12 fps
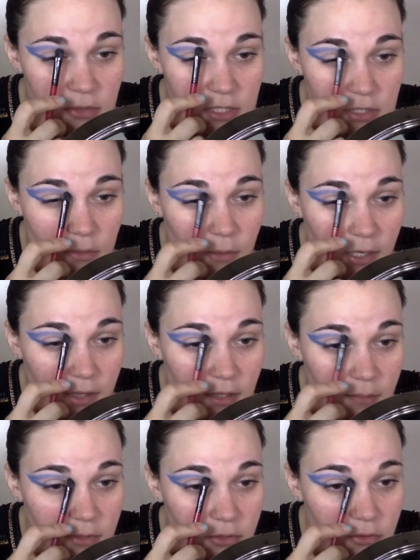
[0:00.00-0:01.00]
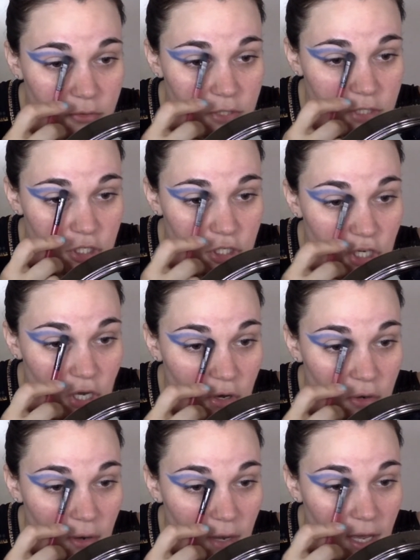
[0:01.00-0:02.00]
still want the blue to
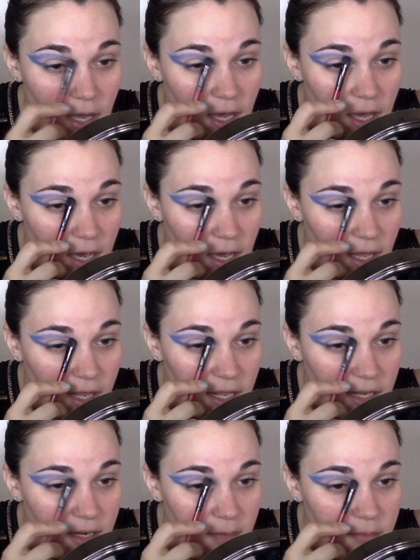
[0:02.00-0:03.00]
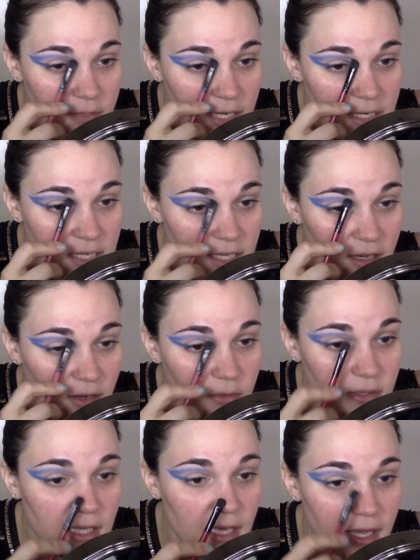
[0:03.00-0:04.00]
show. And I'm blending out
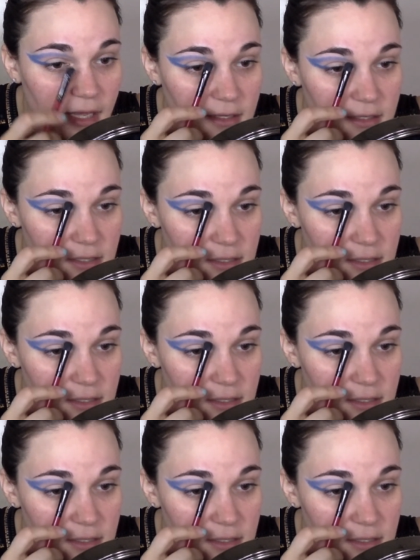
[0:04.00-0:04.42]
the end.